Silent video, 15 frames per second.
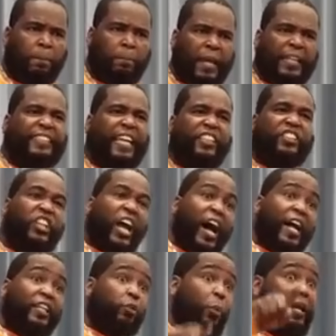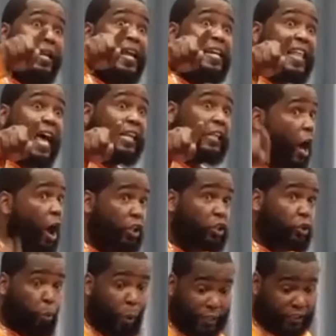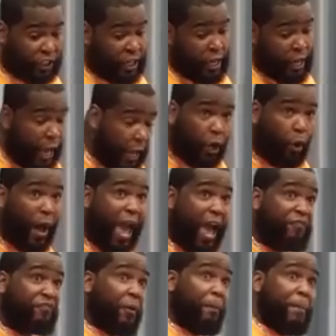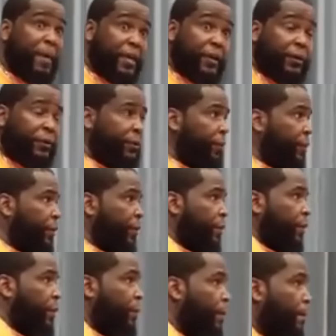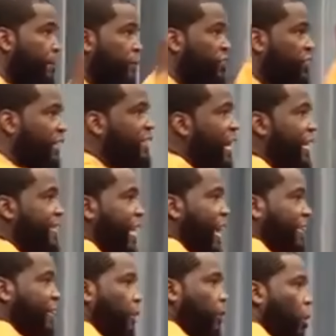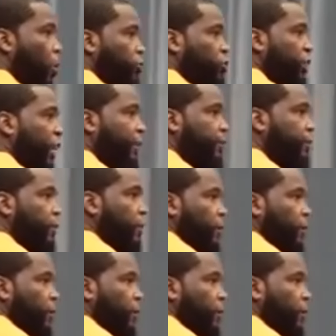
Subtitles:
They say, Judge, we need that law switched. It go $500,000. Just like that, the law changed.